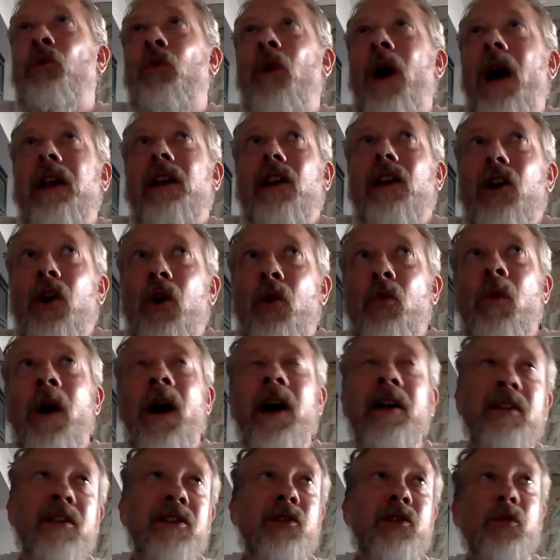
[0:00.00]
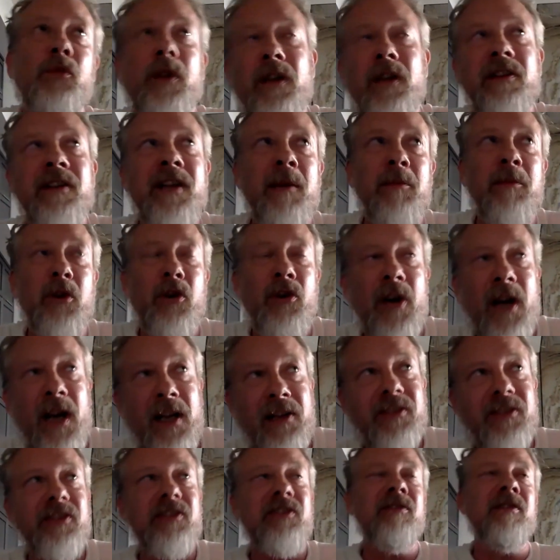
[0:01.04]
do I know why the Sweden
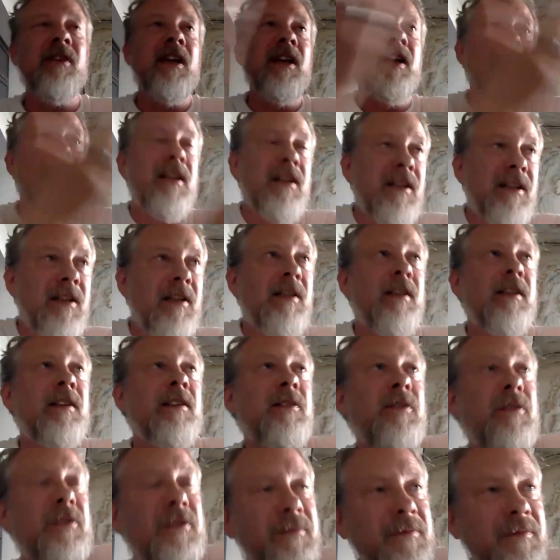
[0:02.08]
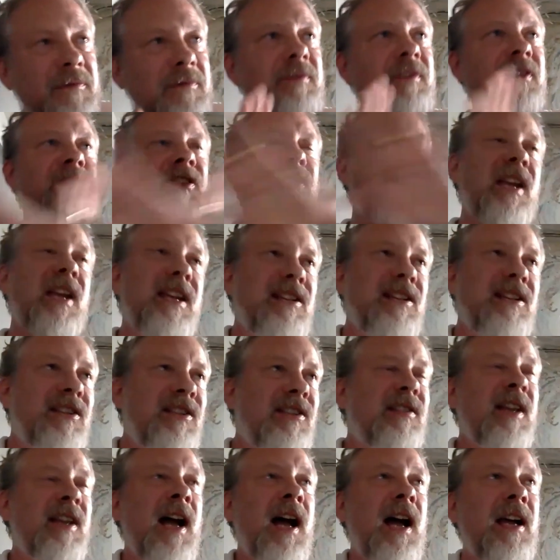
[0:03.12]
Democrats change
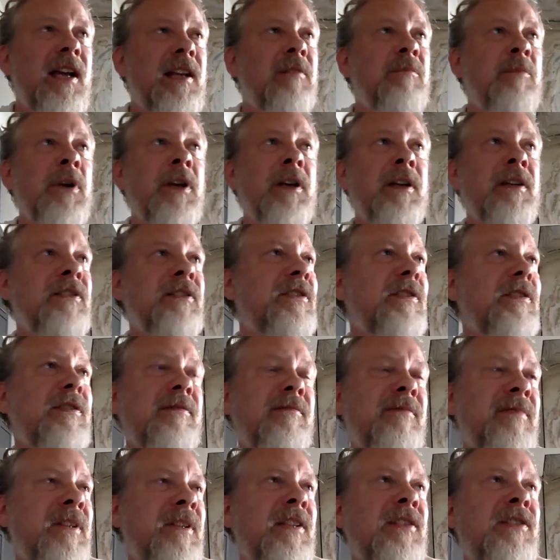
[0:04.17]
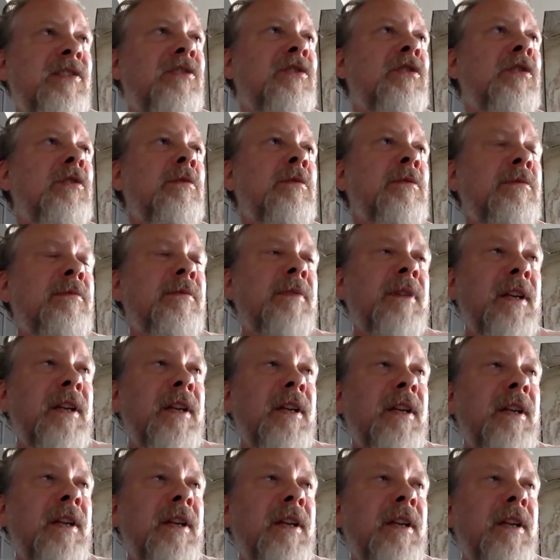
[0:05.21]
side? But it's to
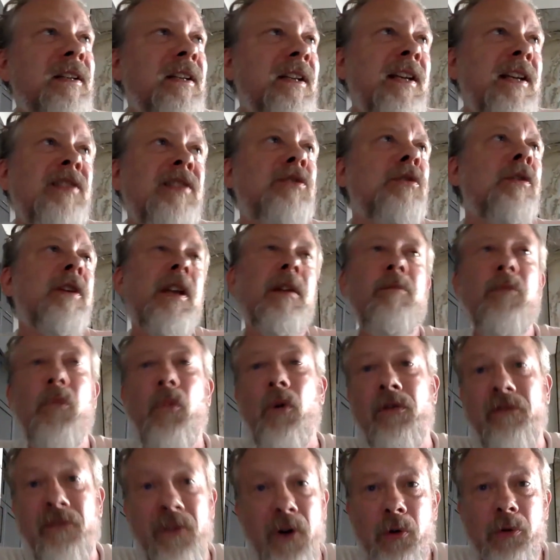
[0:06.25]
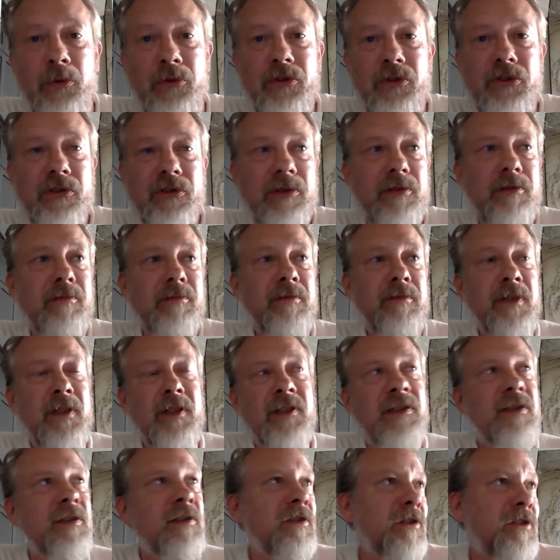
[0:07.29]
get more votes.
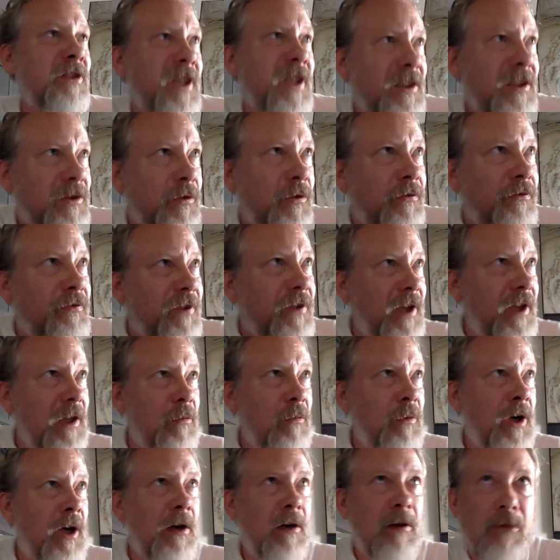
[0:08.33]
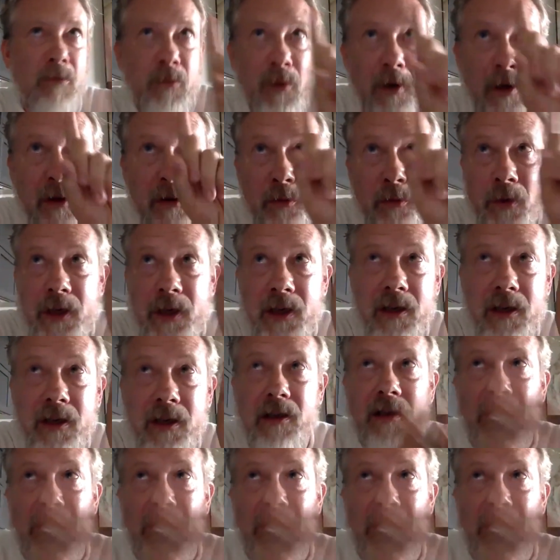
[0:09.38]
It's just to feel where the wind,